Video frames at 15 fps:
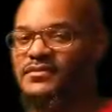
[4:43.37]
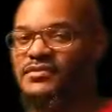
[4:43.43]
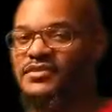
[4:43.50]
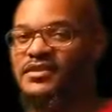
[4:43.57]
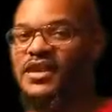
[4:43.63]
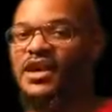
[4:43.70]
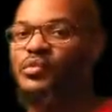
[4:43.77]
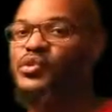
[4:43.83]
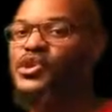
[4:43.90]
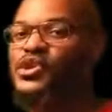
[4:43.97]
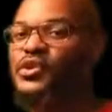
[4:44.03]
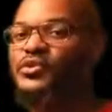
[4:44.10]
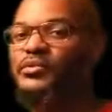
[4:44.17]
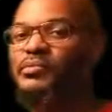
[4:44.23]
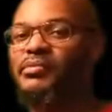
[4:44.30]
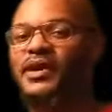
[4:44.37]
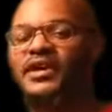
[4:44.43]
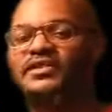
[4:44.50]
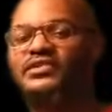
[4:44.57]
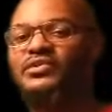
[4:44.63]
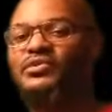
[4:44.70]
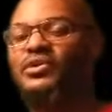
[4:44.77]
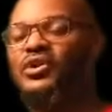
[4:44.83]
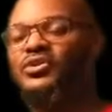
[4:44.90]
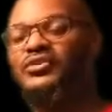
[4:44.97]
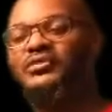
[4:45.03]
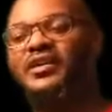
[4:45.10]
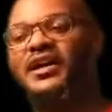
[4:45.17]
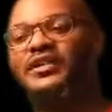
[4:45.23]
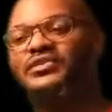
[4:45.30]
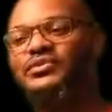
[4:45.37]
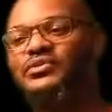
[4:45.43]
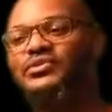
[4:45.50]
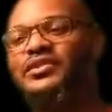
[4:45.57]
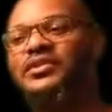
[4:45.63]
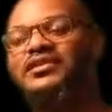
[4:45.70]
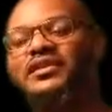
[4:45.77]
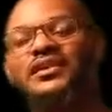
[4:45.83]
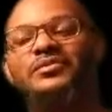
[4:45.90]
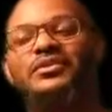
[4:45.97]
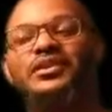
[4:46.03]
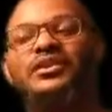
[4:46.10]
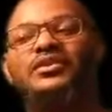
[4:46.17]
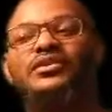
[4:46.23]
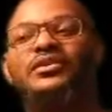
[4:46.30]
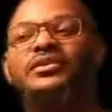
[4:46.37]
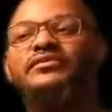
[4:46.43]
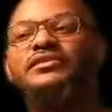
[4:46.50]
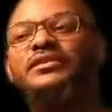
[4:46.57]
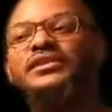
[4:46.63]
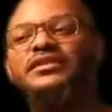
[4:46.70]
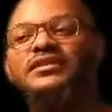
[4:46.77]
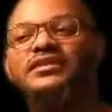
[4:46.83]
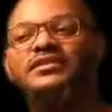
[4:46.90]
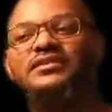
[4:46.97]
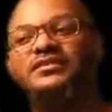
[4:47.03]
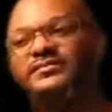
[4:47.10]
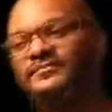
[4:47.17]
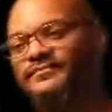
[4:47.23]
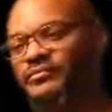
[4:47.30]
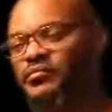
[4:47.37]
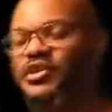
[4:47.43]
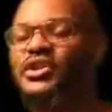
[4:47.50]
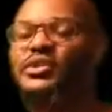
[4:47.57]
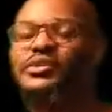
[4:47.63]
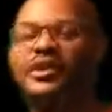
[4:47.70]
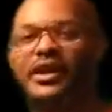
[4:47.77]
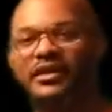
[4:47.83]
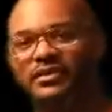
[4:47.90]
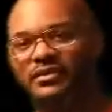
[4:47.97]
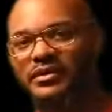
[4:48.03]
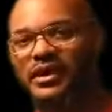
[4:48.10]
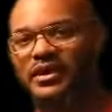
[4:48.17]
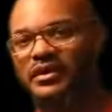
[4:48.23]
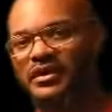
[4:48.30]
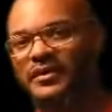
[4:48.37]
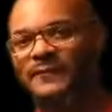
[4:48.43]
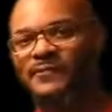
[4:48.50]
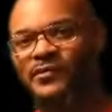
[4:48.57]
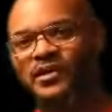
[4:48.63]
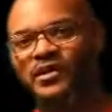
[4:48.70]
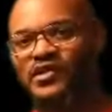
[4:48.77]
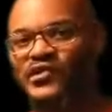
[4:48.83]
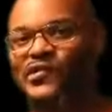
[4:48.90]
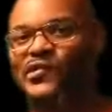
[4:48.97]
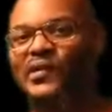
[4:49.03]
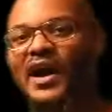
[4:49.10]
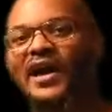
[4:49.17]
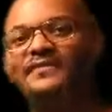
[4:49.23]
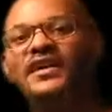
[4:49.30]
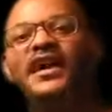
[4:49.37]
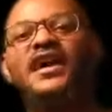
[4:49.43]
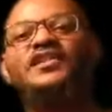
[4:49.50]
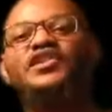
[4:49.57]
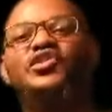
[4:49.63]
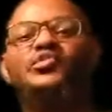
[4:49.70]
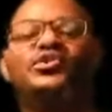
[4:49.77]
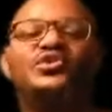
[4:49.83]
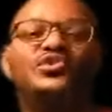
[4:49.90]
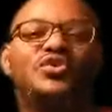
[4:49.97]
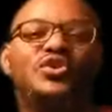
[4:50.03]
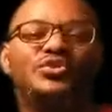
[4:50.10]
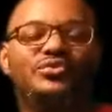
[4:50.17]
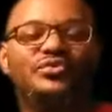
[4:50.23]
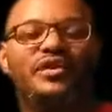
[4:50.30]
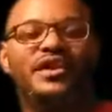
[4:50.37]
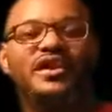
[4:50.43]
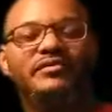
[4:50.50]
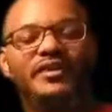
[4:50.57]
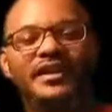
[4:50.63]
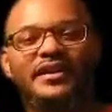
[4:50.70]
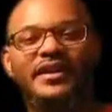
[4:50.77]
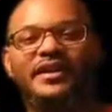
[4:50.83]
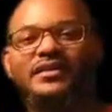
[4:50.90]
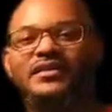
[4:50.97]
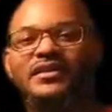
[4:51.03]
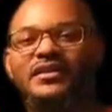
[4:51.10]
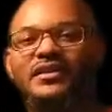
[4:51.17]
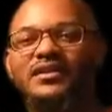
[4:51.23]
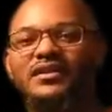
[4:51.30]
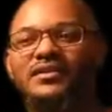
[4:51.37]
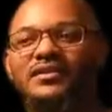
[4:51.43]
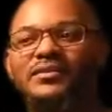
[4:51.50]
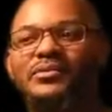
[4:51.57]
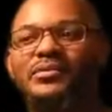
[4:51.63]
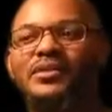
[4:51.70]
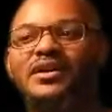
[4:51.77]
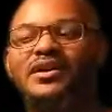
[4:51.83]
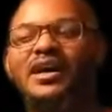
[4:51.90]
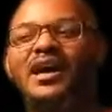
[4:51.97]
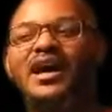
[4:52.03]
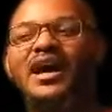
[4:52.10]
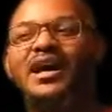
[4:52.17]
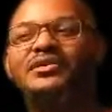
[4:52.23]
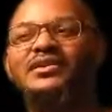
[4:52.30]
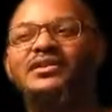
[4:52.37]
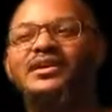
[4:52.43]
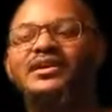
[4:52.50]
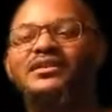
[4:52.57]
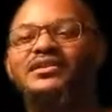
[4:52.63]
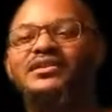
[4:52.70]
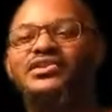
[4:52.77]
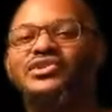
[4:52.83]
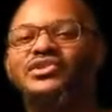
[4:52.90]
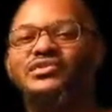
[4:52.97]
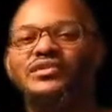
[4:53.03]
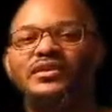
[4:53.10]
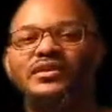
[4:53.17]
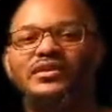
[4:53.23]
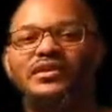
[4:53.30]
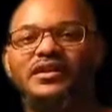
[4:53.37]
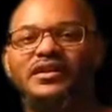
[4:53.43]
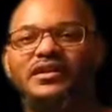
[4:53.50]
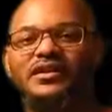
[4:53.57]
Now, we know the brands don't authorize or do anything with any early releases. We know that, okay? So I have to ask you, what's going through your head right now? Number one, how did they get these shoes early?